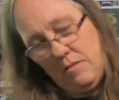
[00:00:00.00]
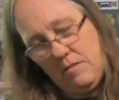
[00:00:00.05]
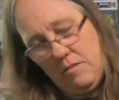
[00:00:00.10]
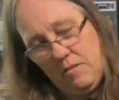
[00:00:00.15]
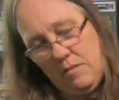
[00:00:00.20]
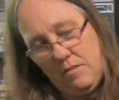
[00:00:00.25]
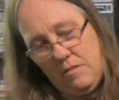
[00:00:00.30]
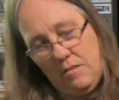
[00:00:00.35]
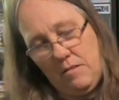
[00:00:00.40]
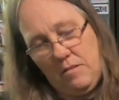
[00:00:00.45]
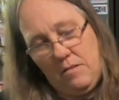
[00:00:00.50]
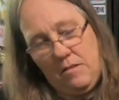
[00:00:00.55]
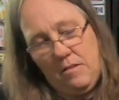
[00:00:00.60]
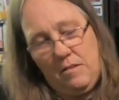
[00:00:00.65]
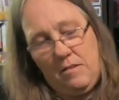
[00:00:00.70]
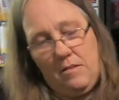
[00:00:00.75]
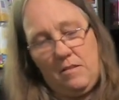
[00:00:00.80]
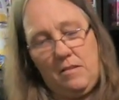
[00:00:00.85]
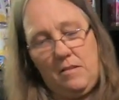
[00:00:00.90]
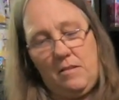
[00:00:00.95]

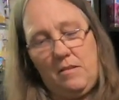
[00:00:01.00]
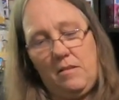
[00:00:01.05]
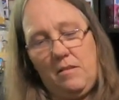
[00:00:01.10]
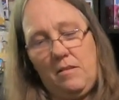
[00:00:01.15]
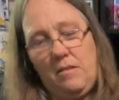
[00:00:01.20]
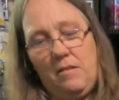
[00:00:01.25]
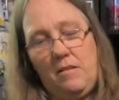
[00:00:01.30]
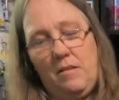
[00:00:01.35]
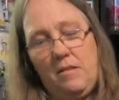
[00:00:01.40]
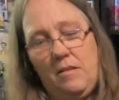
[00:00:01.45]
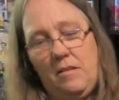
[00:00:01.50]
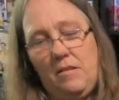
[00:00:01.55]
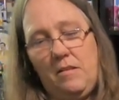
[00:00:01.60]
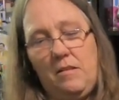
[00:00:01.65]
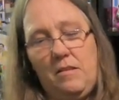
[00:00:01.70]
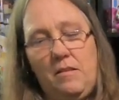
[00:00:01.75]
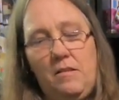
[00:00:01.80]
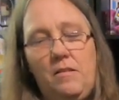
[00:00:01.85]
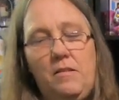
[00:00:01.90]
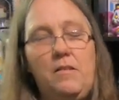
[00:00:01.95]

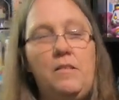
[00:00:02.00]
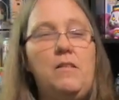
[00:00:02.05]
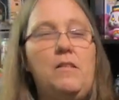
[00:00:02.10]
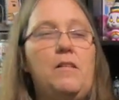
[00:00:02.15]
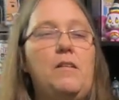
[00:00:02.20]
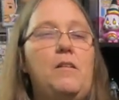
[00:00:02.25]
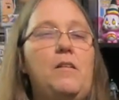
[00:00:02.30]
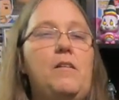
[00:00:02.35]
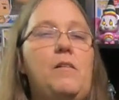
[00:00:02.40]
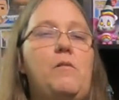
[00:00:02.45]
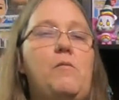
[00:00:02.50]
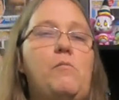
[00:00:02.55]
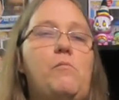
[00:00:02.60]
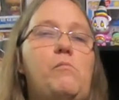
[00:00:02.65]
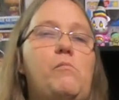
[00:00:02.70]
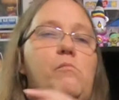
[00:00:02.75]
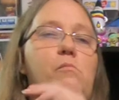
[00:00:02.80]
[no speech]